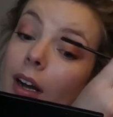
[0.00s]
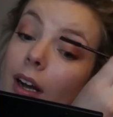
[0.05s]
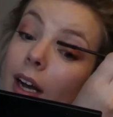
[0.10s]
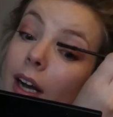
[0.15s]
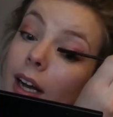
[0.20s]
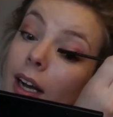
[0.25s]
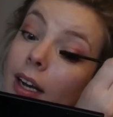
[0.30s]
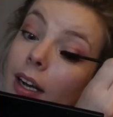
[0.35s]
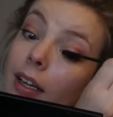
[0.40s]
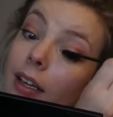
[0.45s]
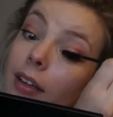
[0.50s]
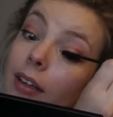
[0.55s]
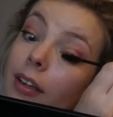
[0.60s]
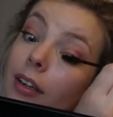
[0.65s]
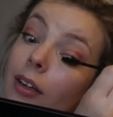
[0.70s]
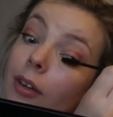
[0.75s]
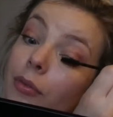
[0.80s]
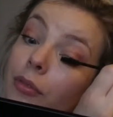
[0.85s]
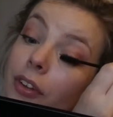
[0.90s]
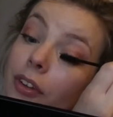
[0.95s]
And
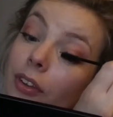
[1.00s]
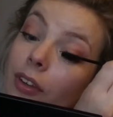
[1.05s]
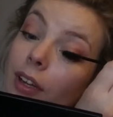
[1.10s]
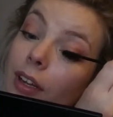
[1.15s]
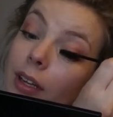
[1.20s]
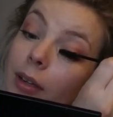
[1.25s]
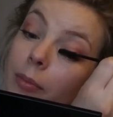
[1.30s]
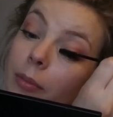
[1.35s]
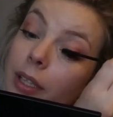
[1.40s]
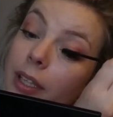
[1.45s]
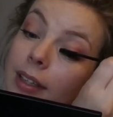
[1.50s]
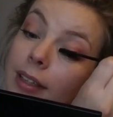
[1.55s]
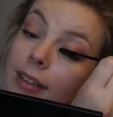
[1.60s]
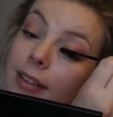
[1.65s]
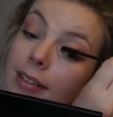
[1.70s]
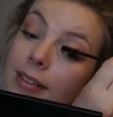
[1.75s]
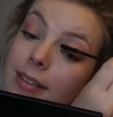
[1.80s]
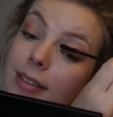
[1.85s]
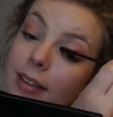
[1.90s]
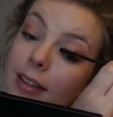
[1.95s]
obviously,
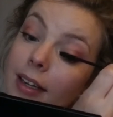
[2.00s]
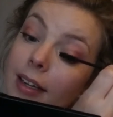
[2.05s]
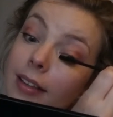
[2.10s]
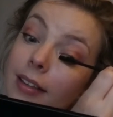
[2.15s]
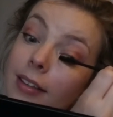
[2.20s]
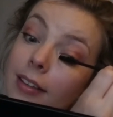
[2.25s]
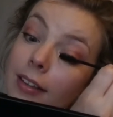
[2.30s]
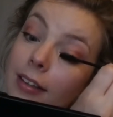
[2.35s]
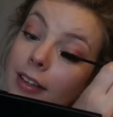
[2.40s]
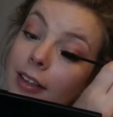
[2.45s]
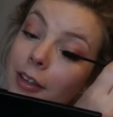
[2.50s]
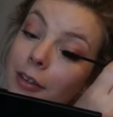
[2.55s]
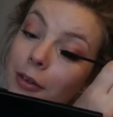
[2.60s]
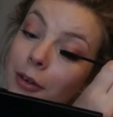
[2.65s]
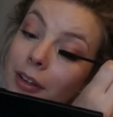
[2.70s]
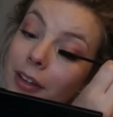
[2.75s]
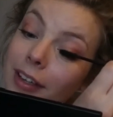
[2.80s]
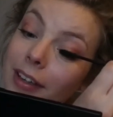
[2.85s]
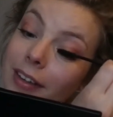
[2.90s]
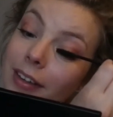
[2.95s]
because that is kind of
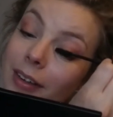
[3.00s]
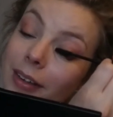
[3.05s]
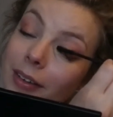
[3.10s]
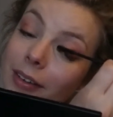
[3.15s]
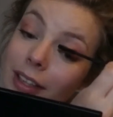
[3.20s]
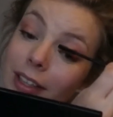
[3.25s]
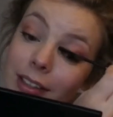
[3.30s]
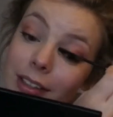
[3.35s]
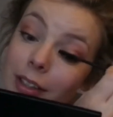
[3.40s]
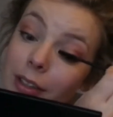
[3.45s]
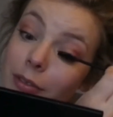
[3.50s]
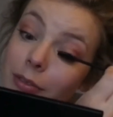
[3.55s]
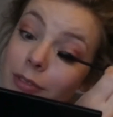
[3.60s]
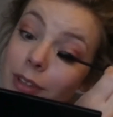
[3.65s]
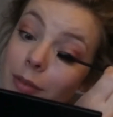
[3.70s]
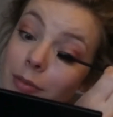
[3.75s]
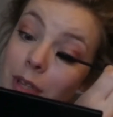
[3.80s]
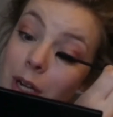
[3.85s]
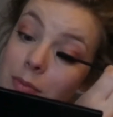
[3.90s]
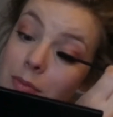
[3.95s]
what they do, I don't know,
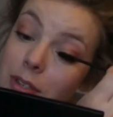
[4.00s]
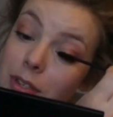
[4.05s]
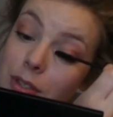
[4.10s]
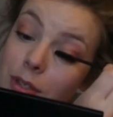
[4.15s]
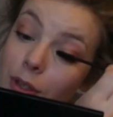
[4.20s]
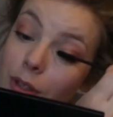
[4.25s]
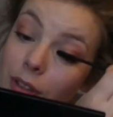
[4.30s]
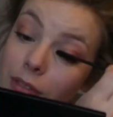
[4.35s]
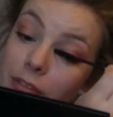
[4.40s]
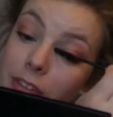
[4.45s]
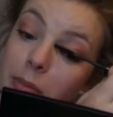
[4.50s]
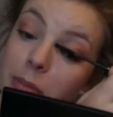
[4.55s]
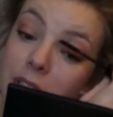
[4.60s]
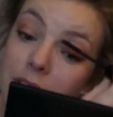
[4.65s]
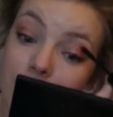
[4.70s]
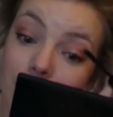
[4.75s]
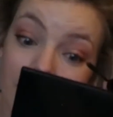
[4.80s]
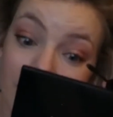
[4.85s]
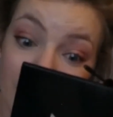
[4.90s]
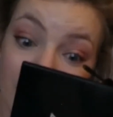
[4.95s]
I'm just talking rubbish
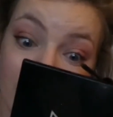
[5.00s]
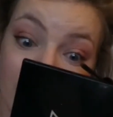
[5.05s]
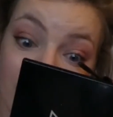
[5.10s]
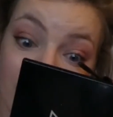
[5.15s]
right now.